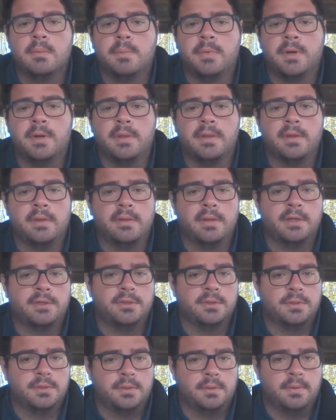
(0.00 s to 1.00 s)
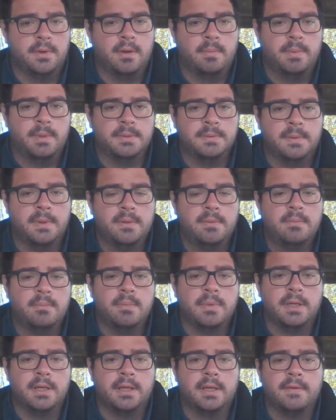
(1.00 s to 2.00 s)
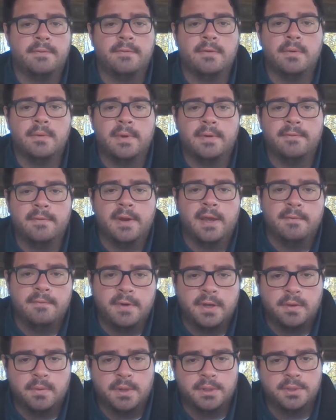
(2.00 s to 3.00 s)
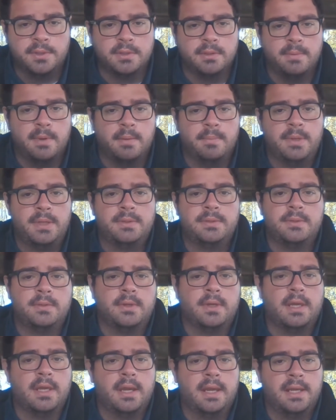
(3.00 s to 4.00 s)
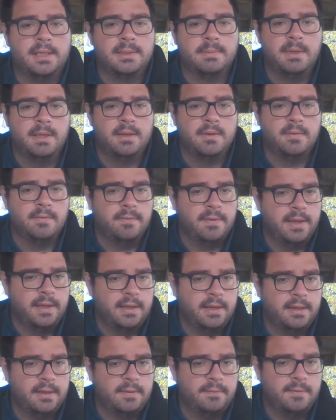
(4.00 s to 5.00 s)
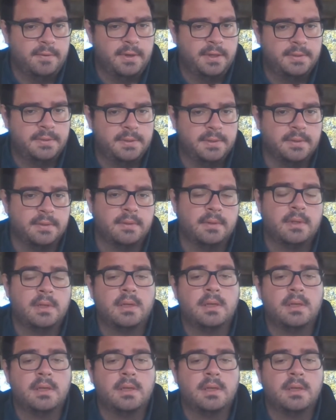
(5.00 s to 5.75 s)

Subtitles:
But all the other naturalists do help as well. But if you ever have any questions about these, you can ask me, and hopefully I can give you an answer.